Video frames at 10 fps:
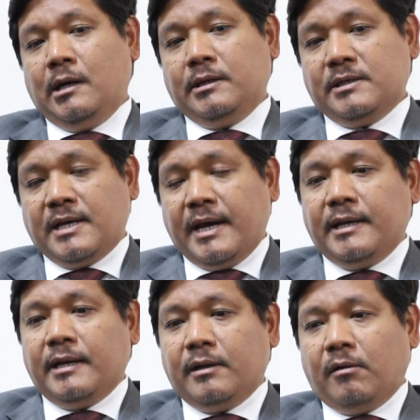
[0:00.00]

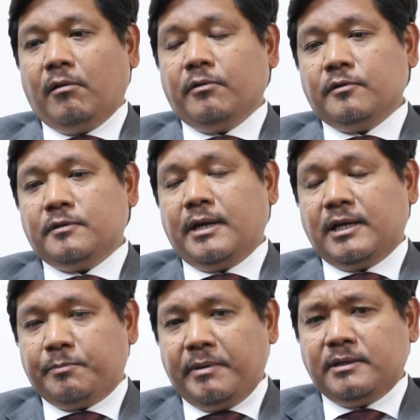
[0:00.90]
design and all those
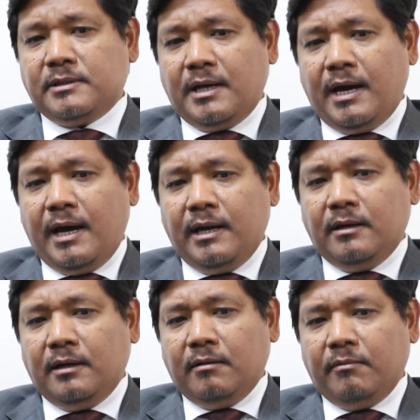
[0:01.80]
aspects,
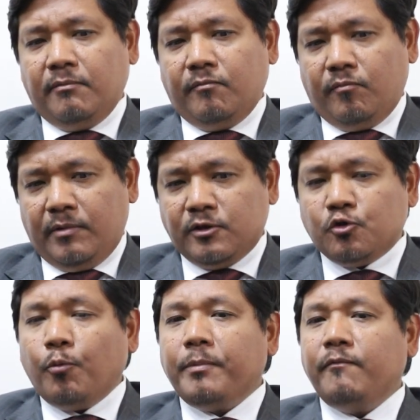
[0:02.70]
and
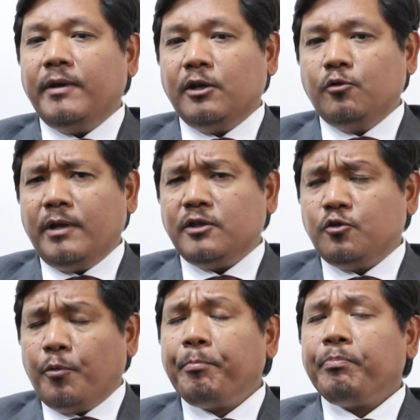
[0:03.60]
let's hope that we can do that.
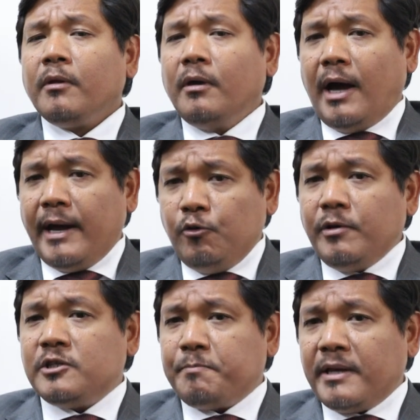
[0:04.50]
So I
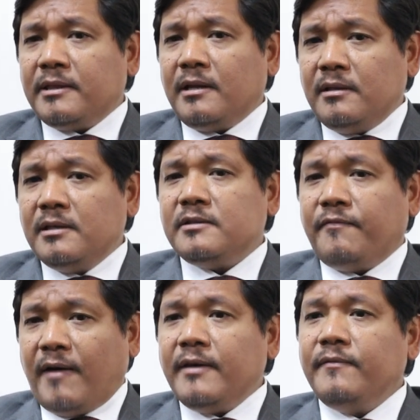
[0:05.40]
do expect that in this
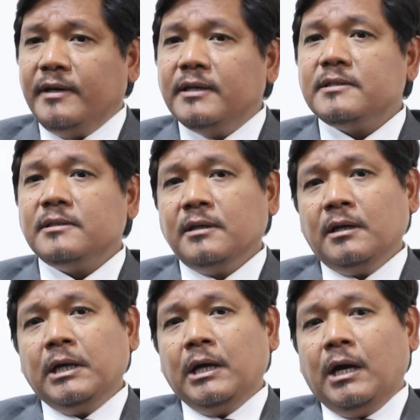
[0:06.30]
5 years
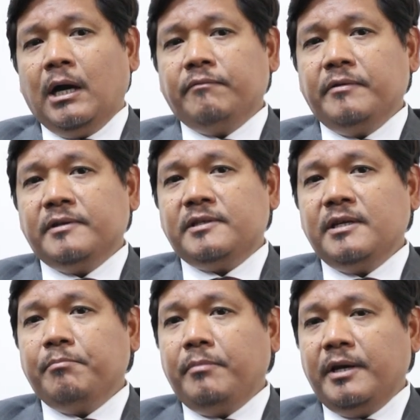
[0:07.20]
we will
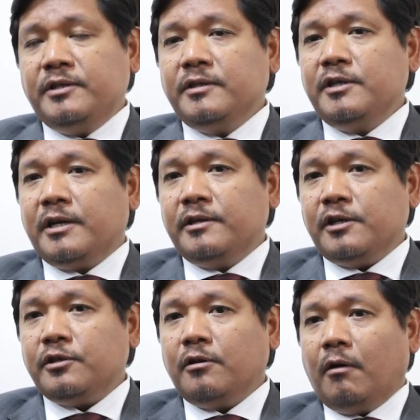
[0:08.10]
see a major
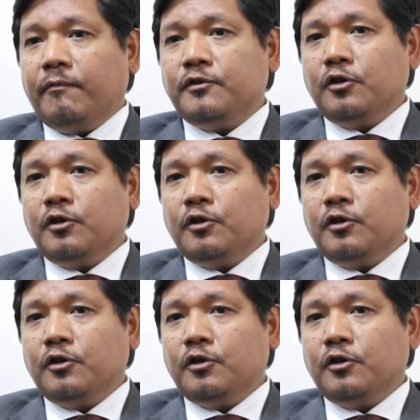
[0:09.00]
degradation of